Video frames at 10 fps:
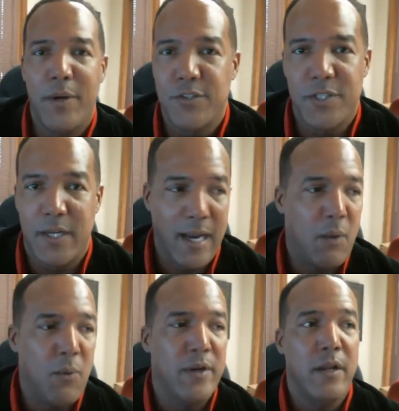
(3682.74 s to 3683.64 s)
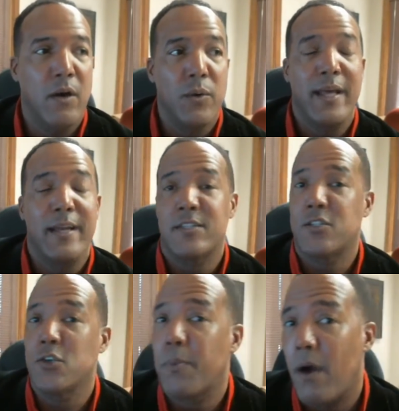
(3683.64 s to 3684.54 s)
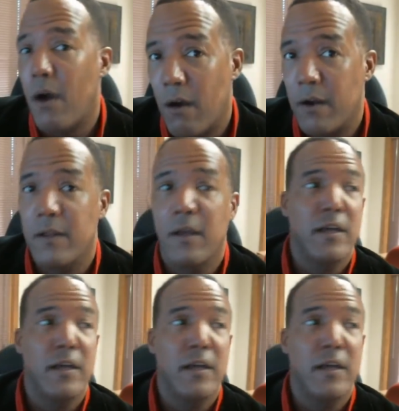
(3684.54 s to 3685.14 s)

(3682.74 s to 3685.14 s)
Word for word: interest in it. I want to know that it's super hard,